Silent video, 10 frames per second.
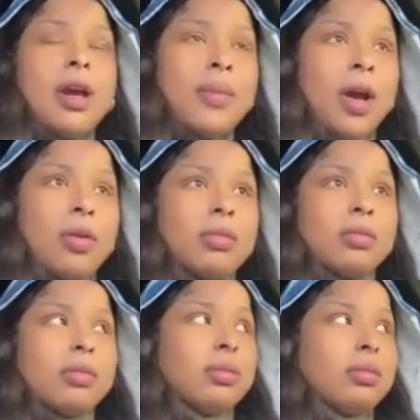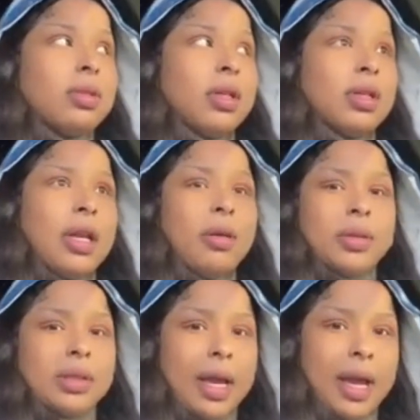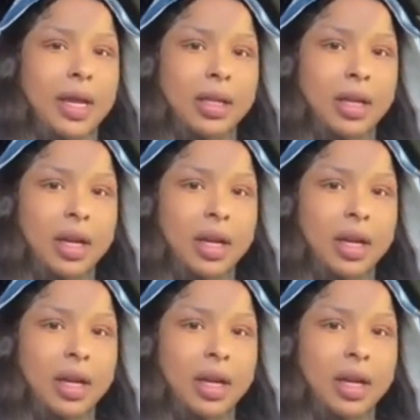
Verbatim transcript: come out, and that was that.